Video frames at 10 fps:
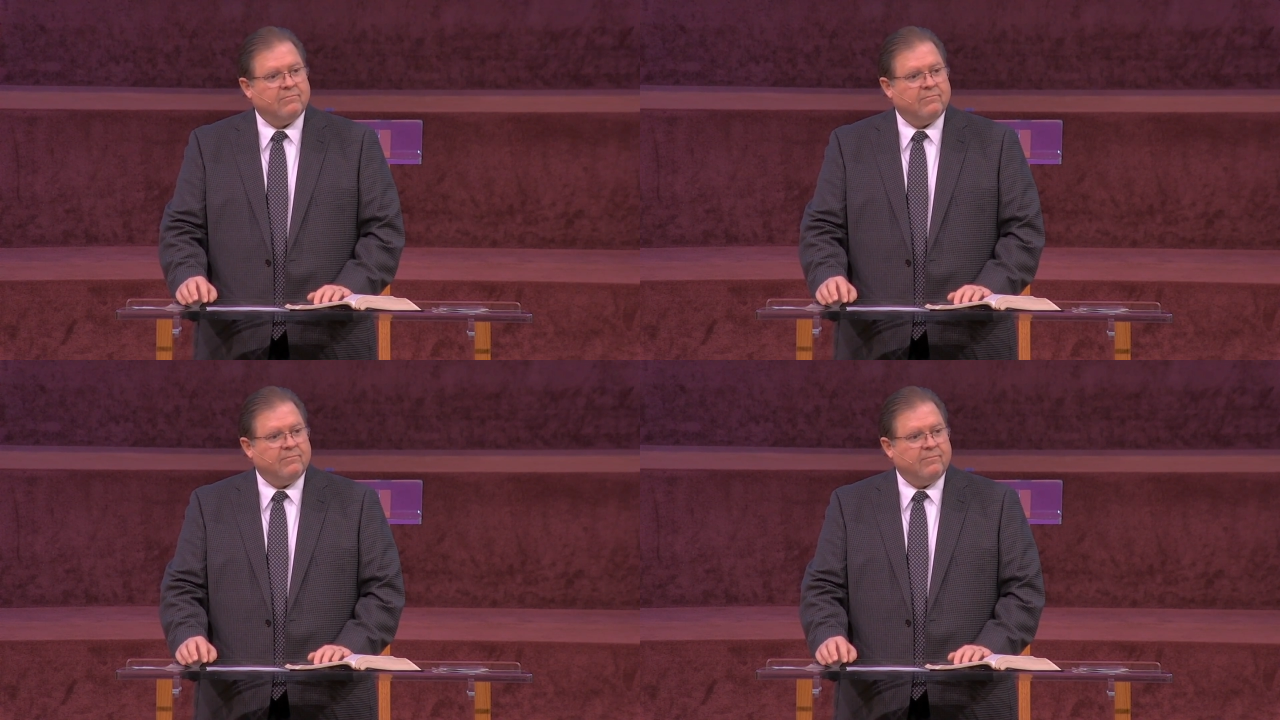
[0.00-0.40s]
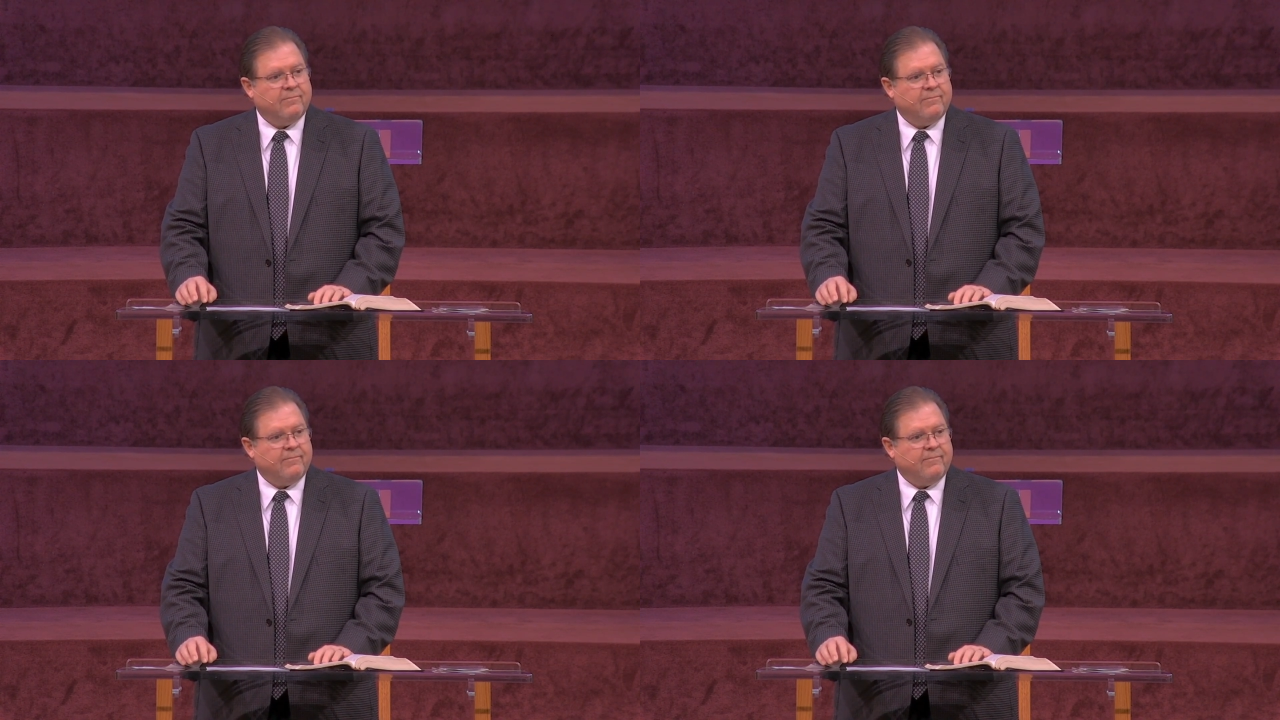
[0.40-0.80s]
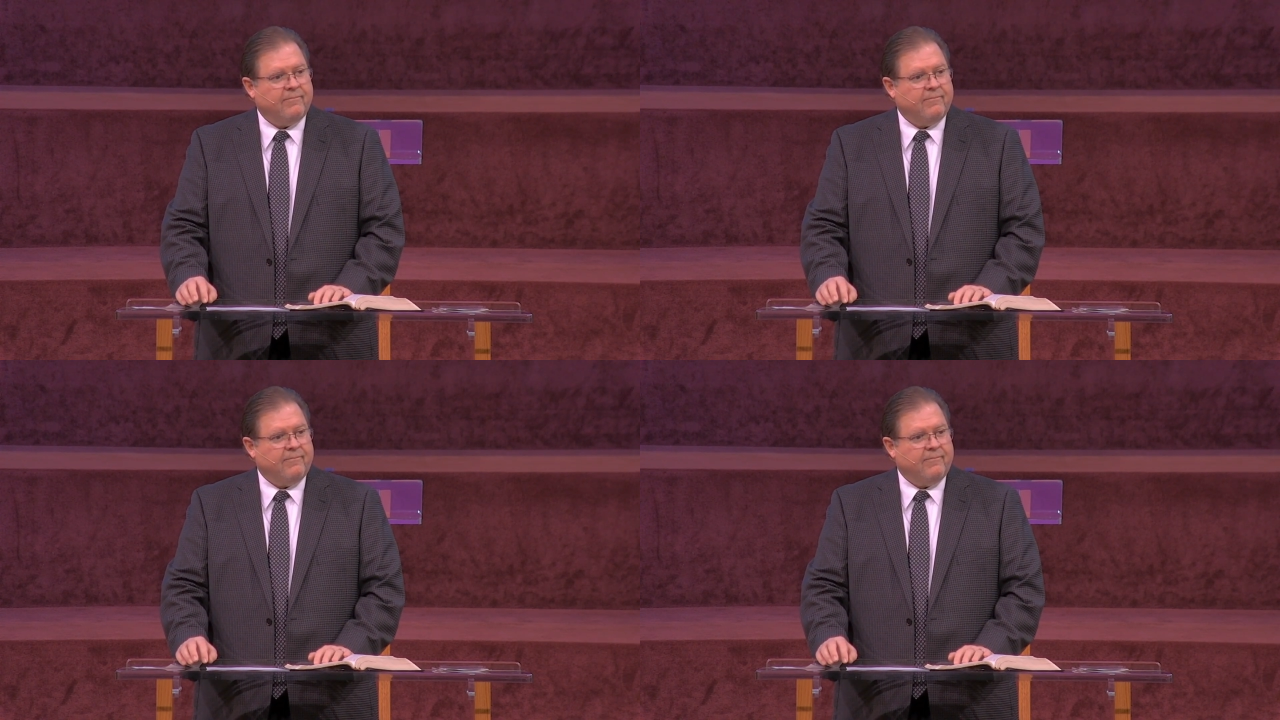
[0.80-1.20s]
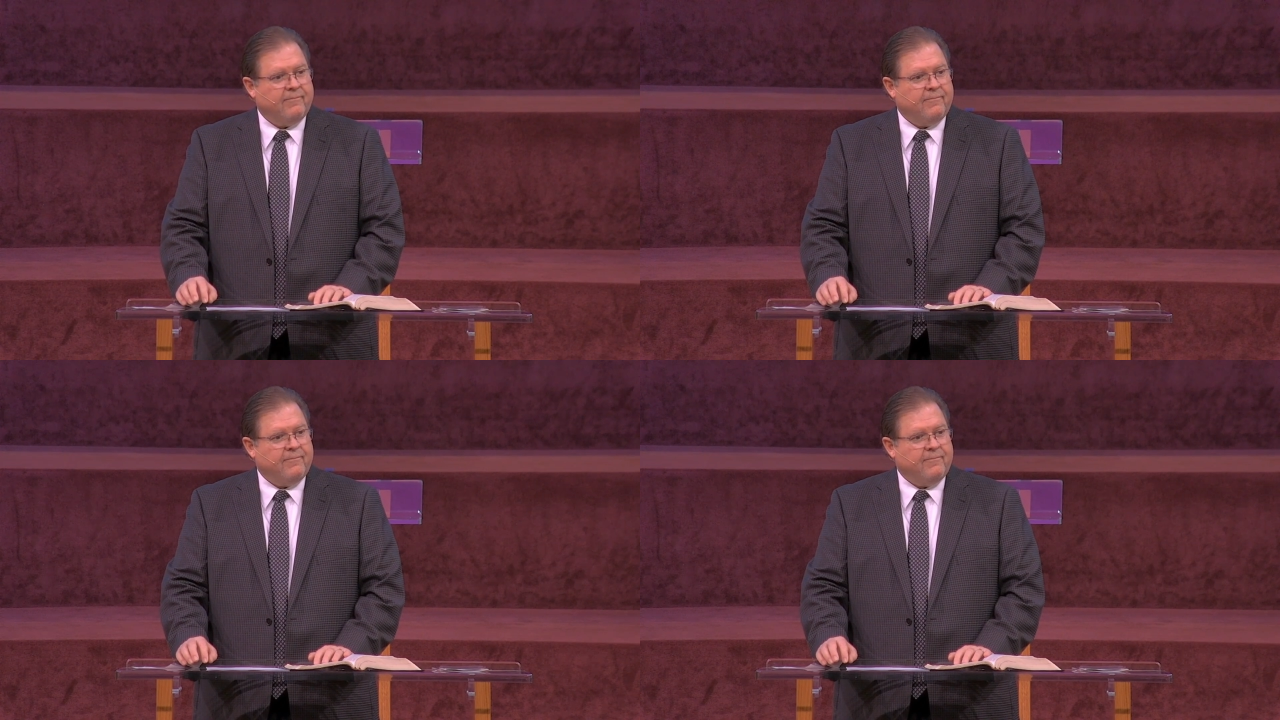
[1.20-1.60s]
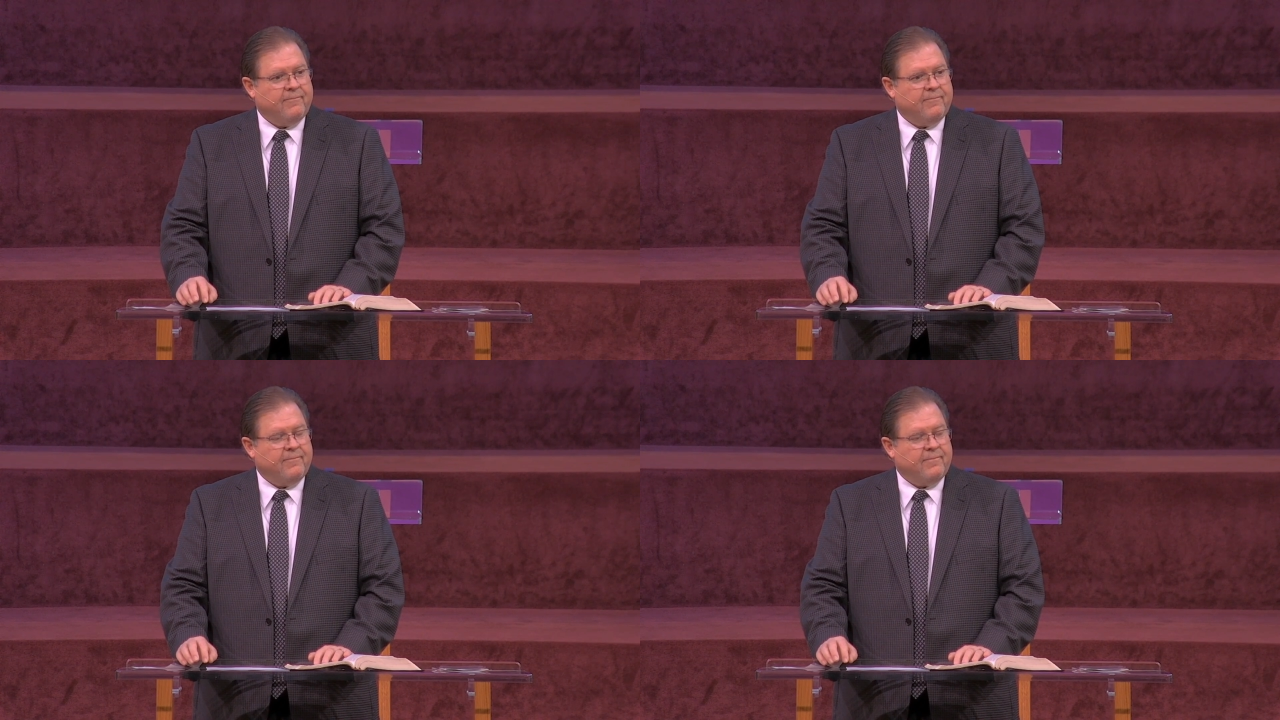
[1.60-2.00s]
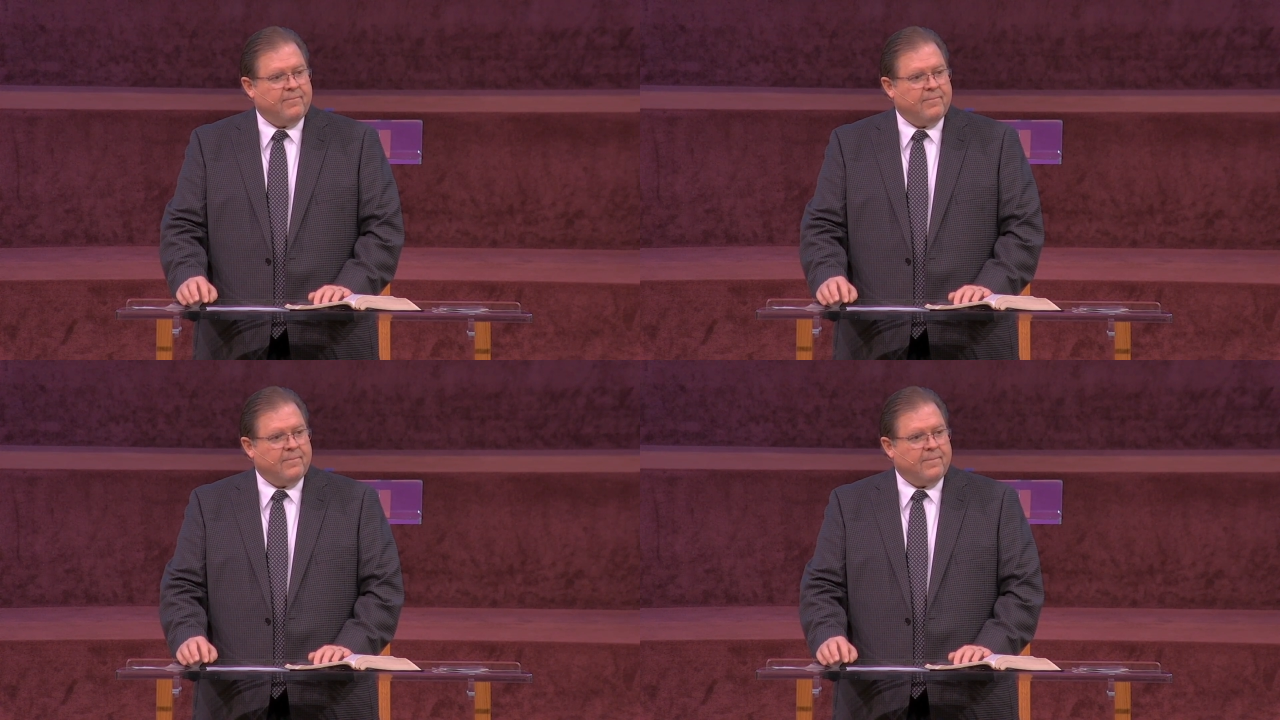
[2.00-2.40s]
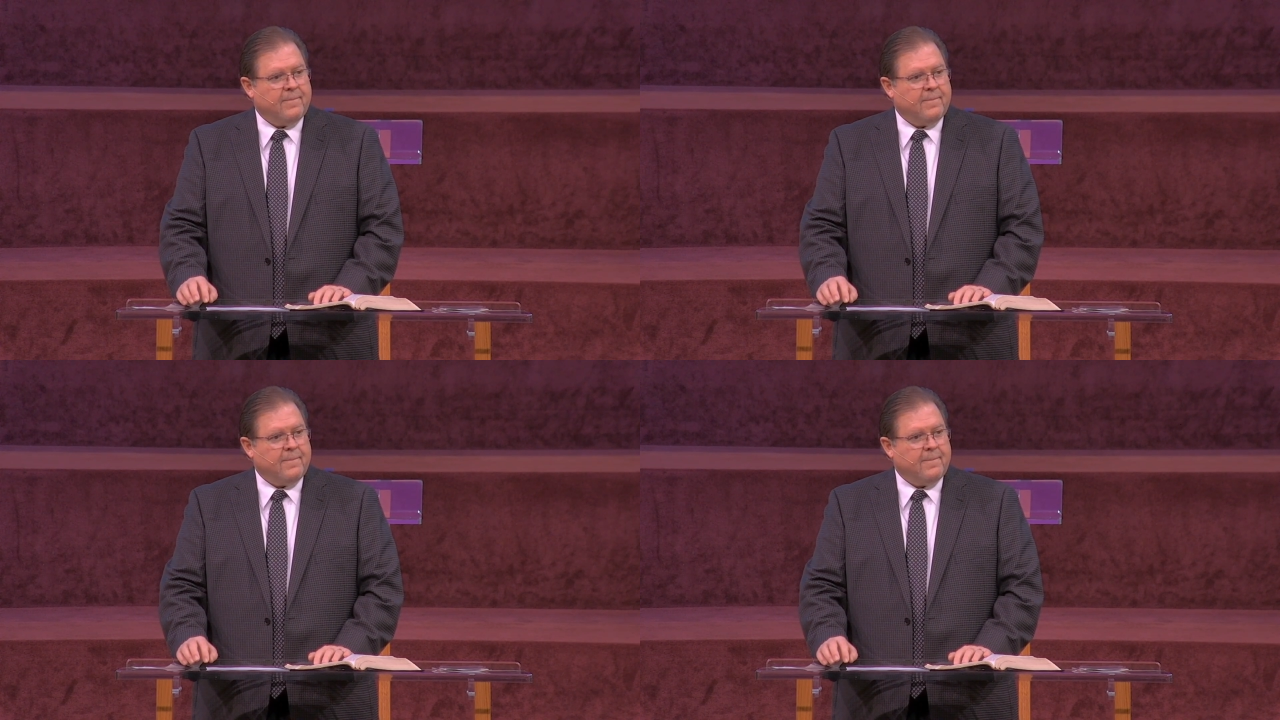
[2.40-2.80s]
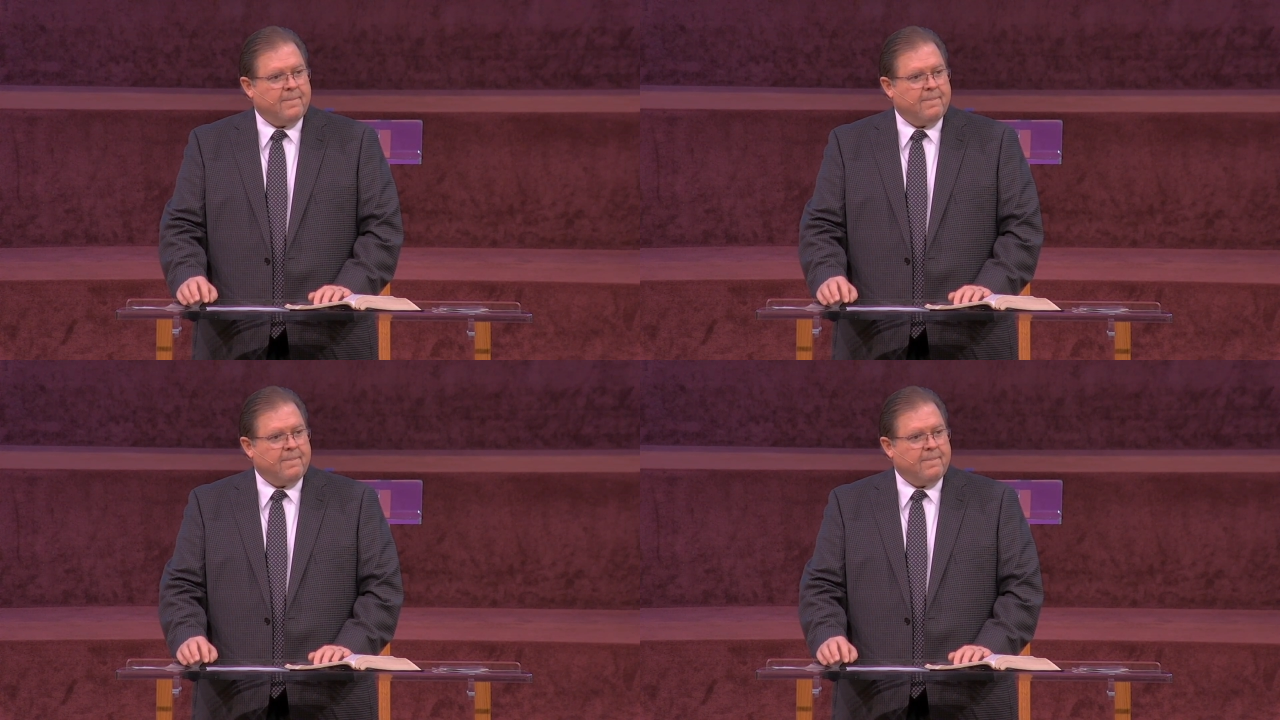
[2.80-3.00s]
(silence)